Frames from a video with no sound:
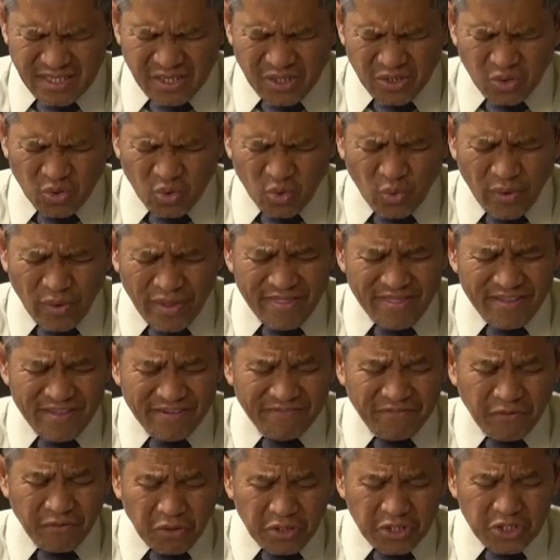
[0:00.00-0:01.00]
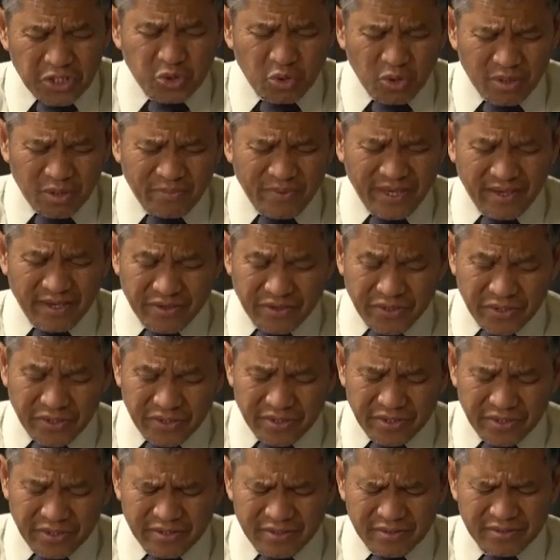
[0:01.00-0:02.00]
When the voice will be
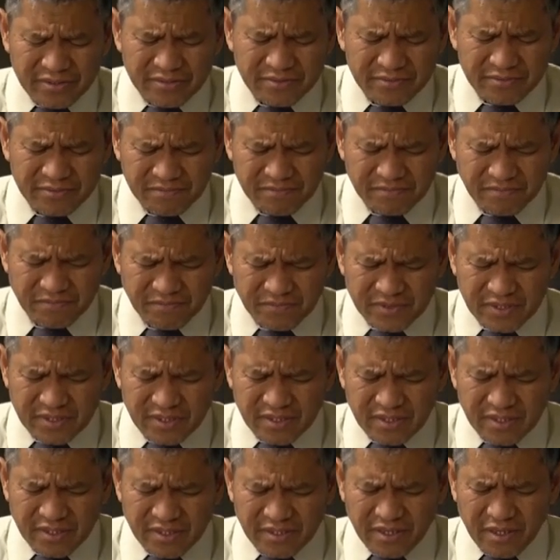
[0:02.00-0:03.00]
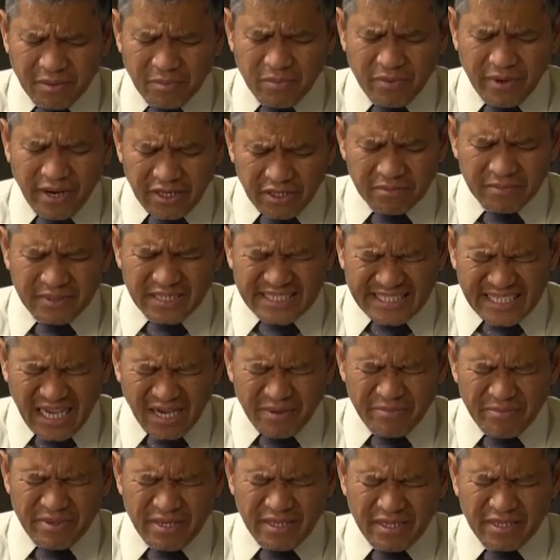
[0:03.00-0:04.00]
heard, the bridegroom is
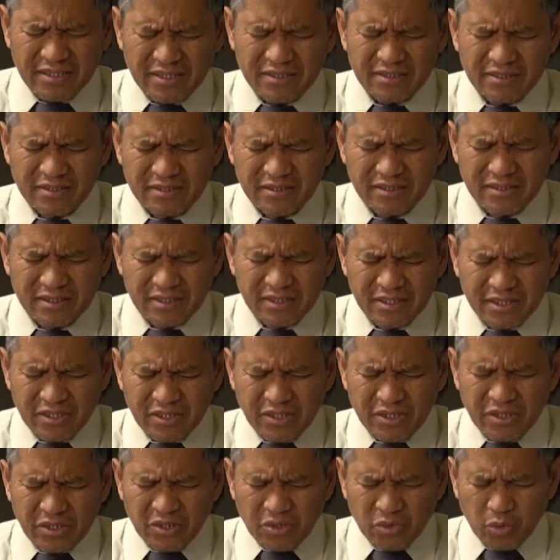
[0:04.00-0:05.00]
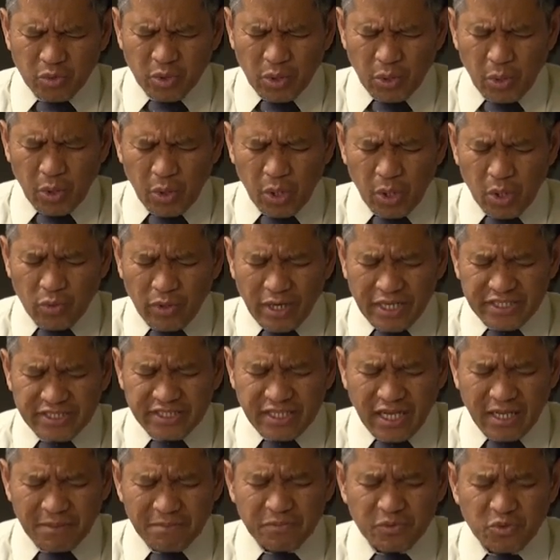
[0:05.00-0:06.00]
coming, we will rise up to
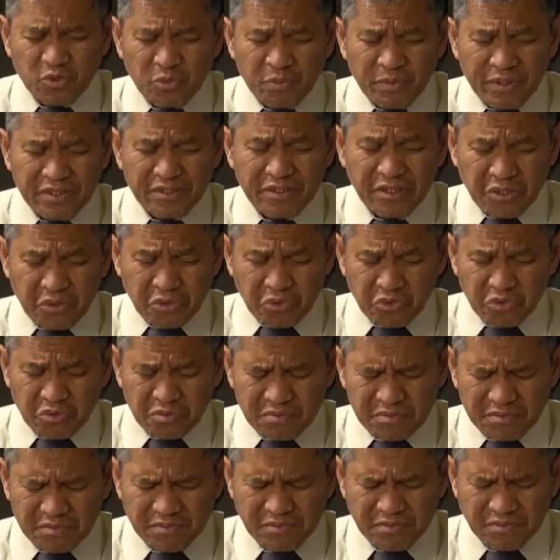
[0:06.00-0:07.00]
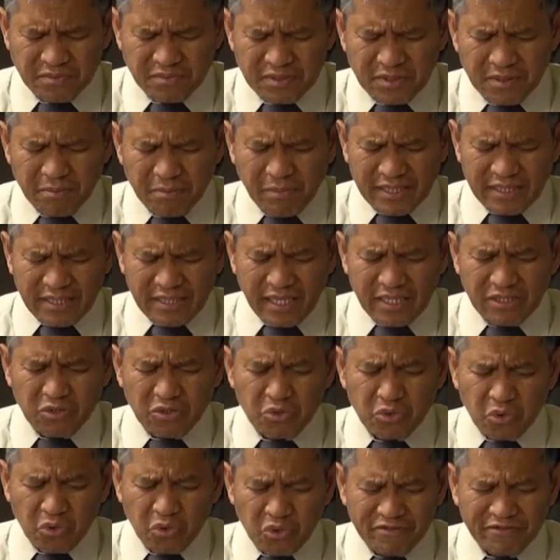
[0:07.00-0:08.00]
meet the groom, but not to
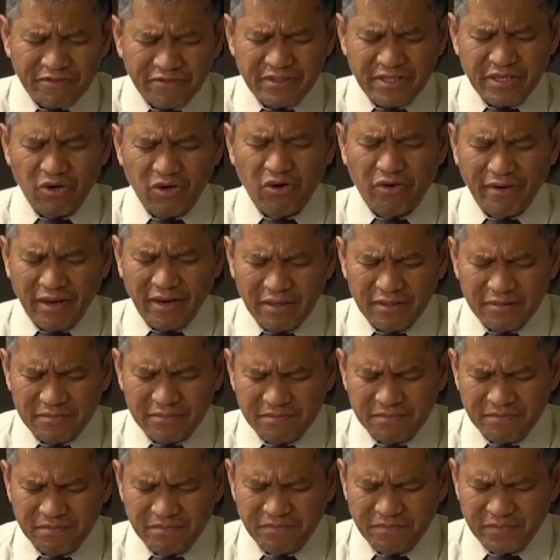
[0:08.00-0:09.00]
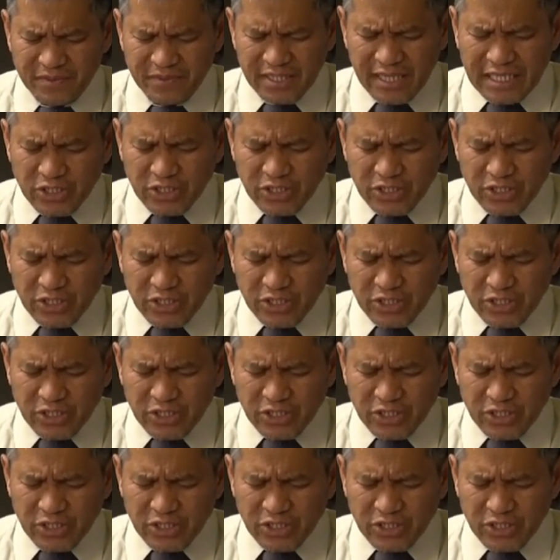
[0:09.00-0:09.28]
look for the oil. And so